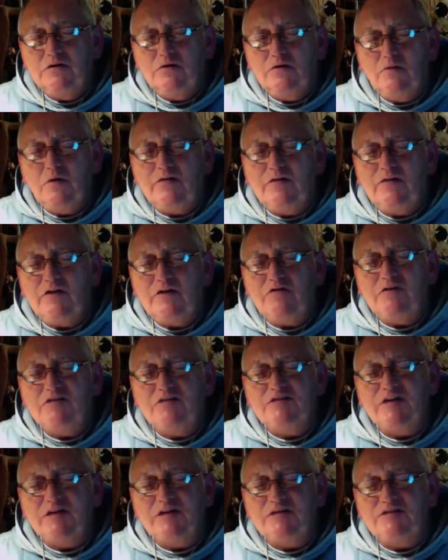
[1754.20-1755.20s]
where there
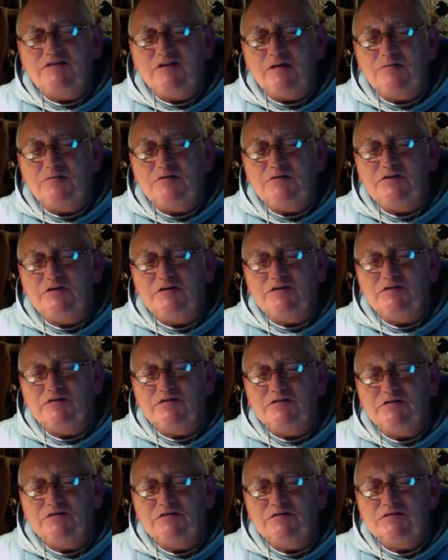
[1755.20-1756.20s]
is
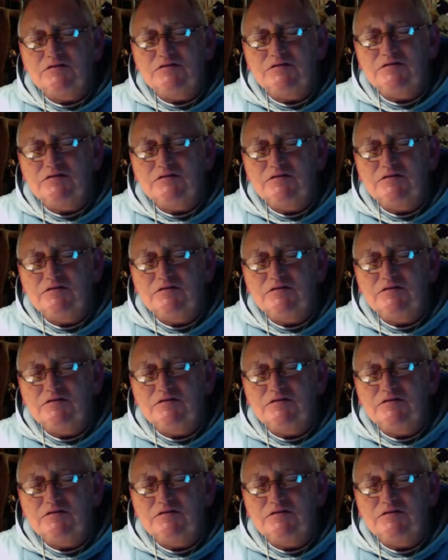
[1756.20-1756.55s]
acceptance,